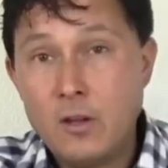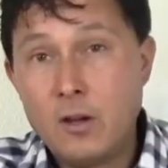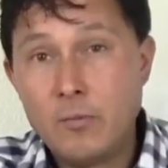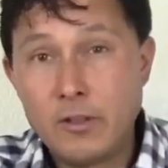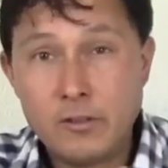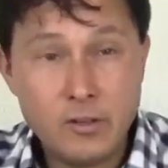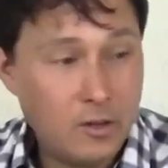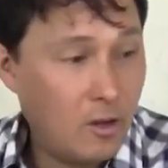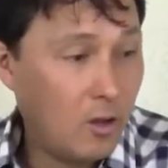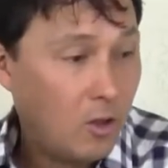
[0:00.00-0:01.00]
Let's
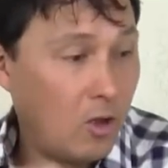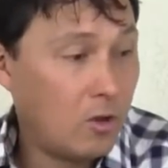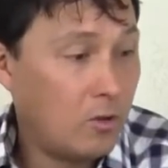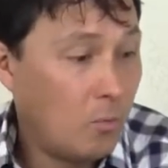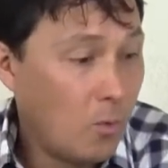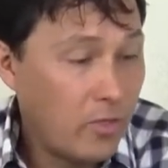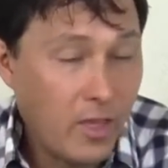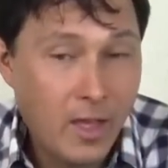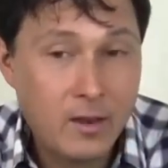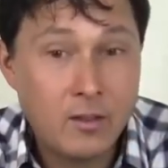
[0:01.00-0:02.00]
see, along with
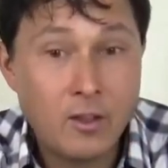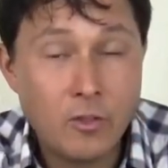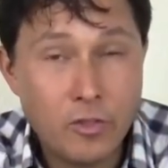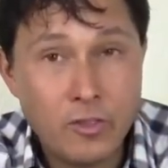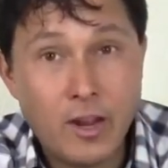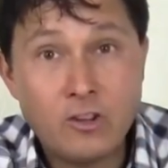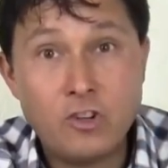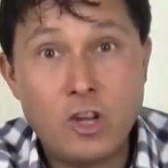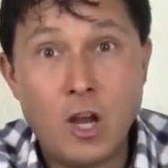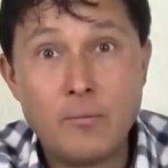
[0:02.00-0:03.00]
that, the other thing that
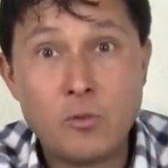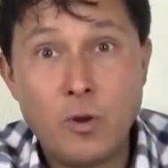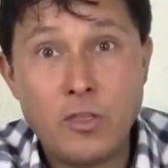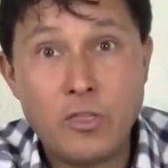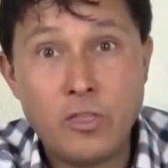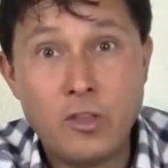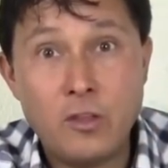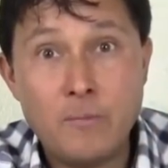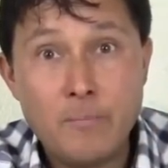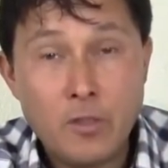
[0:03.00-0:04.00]
actually comes with
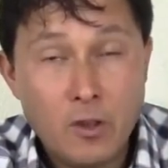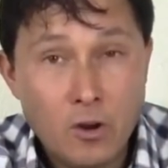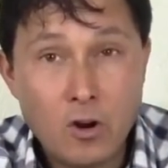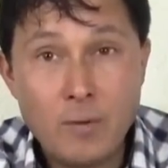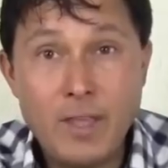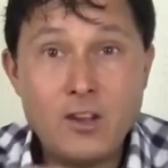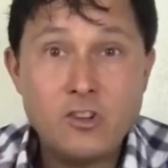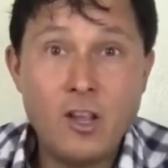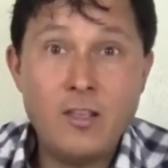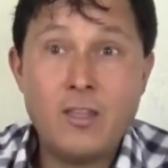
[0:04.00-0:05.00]
the Hurom
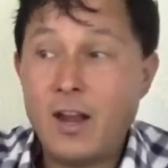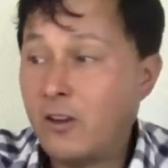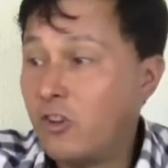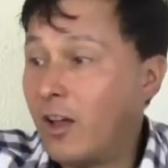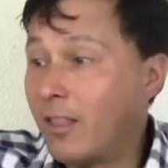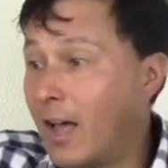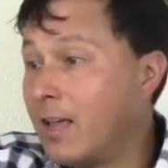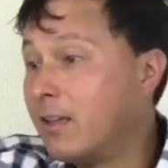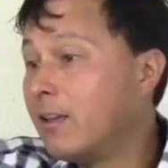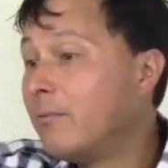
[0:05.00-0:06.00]
H-AA that actually I
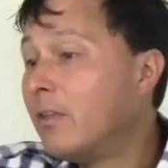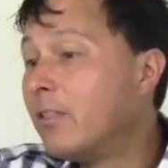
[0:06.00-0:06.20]
like,